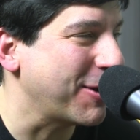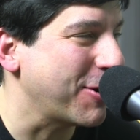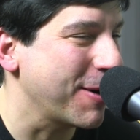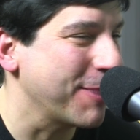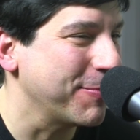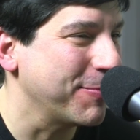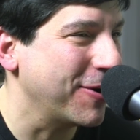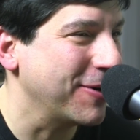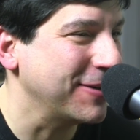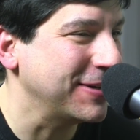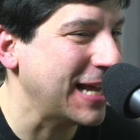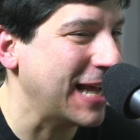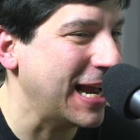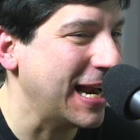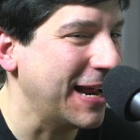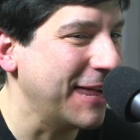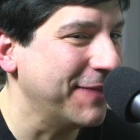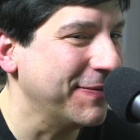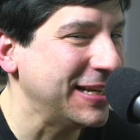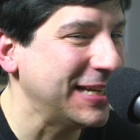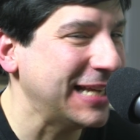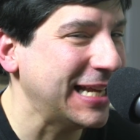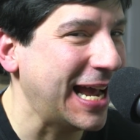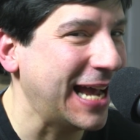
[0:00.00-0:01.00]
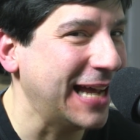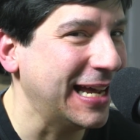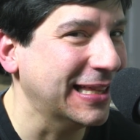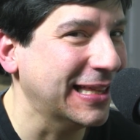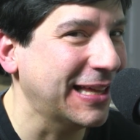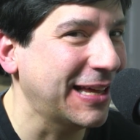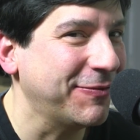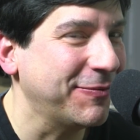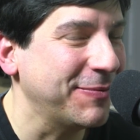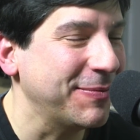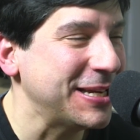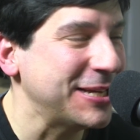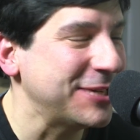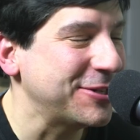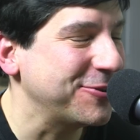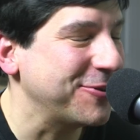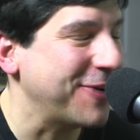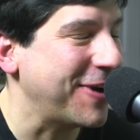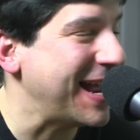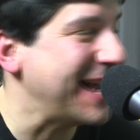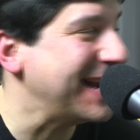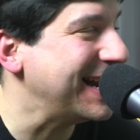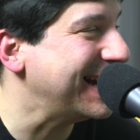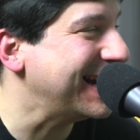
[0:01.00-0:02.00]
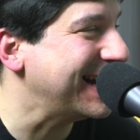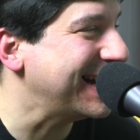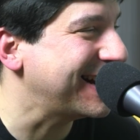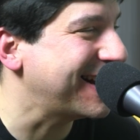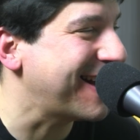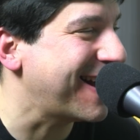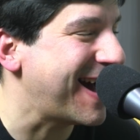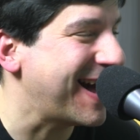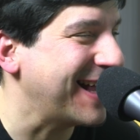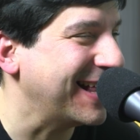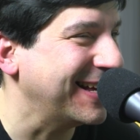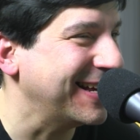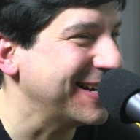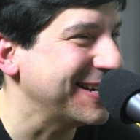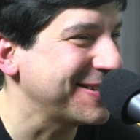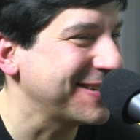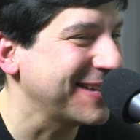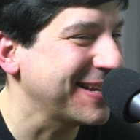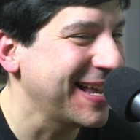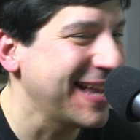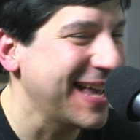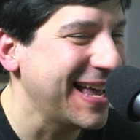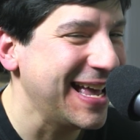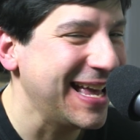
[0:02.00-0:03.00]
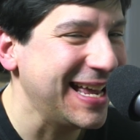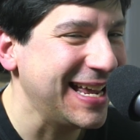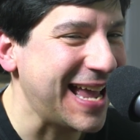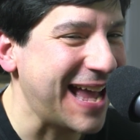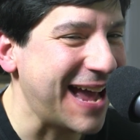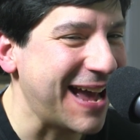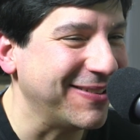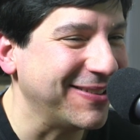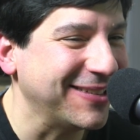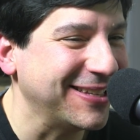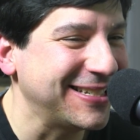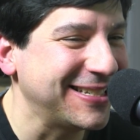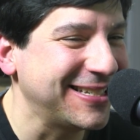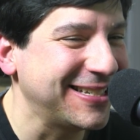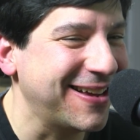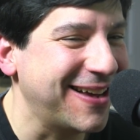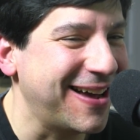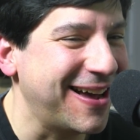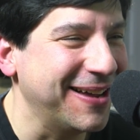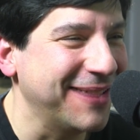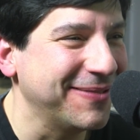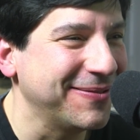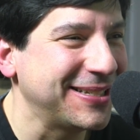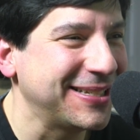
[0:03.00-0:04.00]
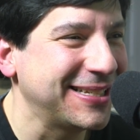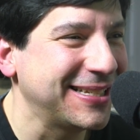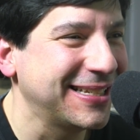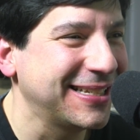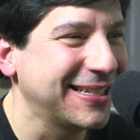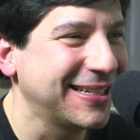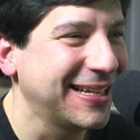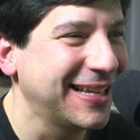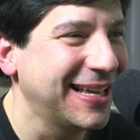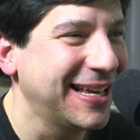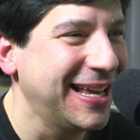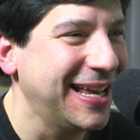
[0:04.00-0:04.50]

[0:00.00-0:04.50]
And that car broke down every day. It left me stranded in college countless times.